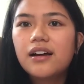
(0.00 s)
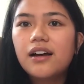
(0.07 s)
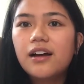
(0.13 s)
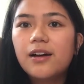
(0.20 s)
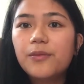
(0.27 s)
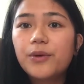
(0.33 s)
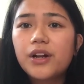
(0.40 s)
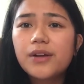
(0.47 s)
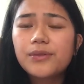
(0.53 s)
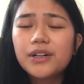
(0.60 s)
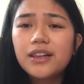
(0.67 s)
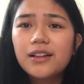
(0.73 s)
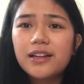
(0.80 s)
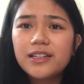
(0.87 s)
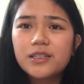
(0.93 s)
What I
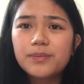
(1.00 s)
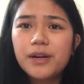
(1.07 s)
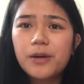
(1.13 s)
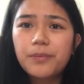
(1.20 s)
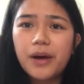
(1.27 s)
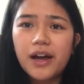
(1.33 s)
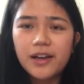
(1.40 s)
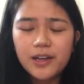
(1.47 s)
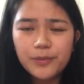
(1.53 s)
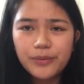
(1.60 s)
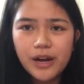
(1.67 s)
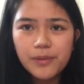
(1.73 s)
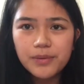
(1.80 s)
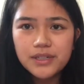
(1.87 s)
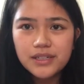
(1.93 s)
really liked about Pocket
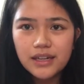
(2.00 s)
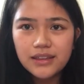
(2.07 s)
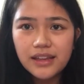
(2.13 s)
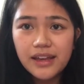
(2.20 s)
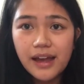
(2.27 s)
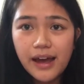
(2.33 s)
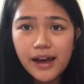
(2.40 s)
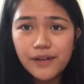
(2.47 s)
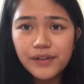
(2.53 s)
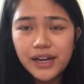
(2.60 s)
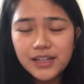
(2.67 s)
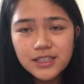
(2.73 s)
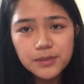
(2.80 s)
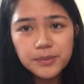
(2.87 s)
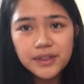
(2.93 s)
Prep is that they have
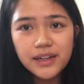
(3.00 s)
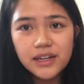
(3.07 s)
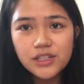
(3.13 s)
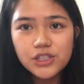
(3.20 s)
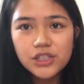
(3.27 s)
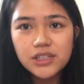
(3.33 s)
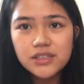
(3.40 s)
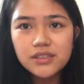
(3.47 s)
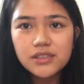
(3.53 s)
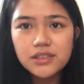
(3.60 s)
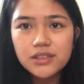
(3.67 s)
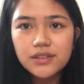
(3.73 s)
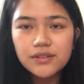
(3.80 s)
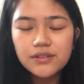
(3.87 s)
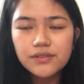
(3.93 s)

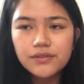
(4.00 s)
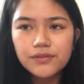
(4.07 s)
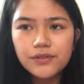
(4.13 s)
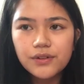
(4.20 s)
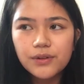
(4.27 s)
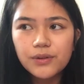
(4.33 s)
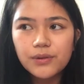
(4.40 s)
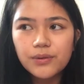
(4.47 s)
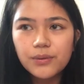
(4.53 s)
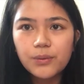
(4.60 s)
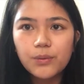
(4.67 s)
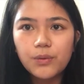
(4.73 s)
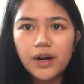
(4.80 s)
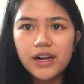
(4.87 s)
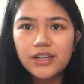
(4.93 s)
explanations for
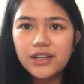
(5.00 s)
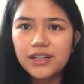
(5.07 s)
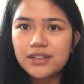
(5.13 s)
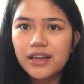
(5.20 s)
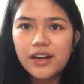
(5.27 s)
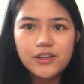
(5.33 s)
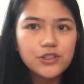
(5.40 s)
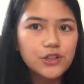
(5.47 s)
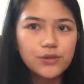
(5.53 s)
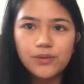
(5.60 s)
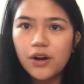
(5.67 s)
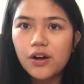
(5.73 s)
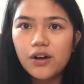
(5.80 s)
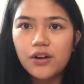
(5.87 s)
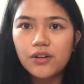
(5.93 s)
why you got the answer
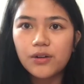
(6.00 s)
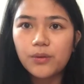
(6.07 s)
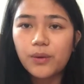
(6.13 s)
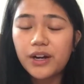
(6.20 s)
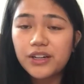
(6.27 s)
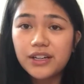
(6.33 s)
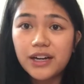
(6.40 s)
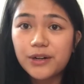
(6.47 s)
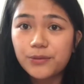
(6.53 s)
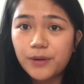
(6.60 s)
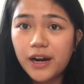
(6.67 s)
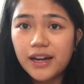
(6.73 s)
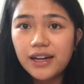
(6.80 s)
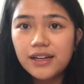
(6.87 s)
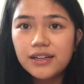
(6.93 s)
wrong or why you got it
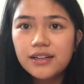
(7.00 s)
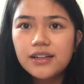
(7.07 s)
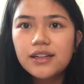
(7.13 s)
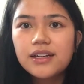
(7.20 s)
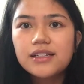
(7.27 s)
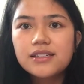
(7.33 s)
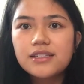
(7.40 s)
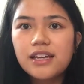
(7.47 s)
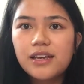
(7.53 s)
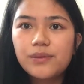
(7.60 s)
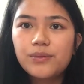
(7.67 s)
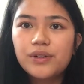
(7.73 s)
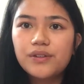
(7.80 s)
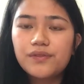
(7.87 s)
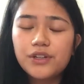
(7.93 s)
right.
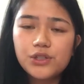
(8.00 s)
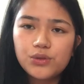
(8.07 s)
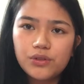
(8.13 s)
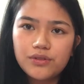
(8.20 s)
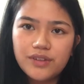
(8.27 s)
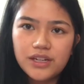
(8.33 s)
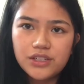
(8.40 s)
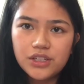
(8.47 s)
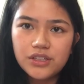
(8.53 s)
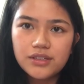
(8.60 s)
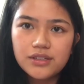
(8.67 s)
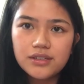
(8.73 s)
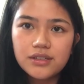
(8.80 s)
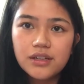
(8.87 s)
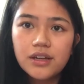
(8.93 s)
Same with Visual
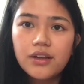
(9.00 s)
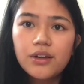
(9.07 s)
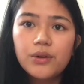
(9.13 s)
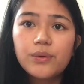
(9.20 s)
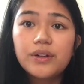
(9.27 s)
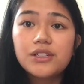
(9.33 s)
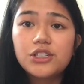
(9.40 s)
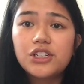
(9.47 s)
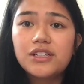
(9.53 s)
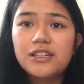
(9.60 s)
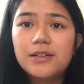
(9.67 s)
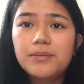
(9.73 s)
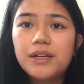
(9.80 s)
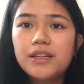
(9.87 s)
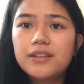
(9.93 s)
Veggies. With Gene
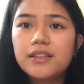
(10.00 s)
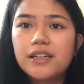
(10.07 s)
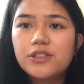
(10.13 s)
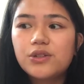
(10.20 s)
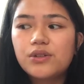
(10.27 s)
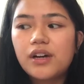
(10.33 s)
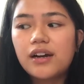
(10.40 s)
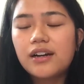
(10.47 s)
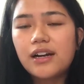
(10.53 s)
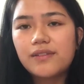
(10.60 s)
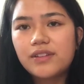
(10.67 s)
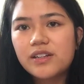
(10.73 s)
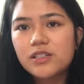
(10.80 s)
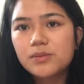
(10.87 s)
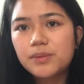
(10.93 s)
Inman, they do not have
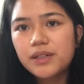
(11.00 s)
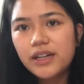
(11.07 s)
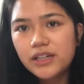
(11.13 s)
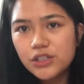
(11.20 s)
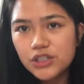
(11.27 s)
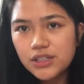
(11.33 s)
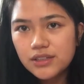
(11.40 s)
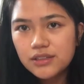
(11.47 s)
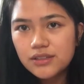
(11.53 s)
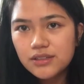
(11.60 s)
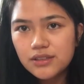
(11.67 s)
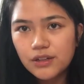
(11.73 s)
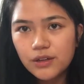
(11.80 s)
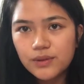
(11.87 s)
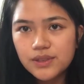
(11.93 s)
the explanations,
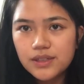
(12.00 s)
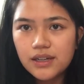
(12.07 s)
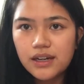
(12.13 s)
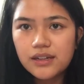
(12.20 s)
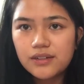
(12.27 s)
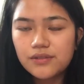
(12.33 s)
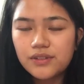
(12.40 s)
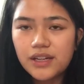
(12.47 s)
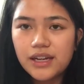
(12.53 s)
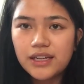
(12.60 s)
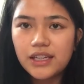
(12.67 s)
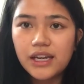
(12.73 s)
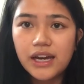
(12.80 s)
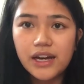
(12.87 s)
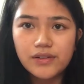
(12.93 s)
so it's kind of
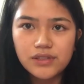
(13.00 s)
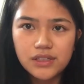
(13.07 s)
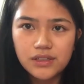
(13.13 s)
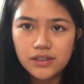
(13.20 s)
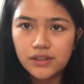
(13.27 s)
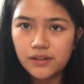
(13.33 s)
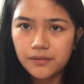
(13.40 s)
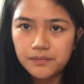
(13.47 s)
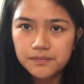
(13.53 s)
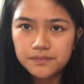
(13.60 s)
like you have to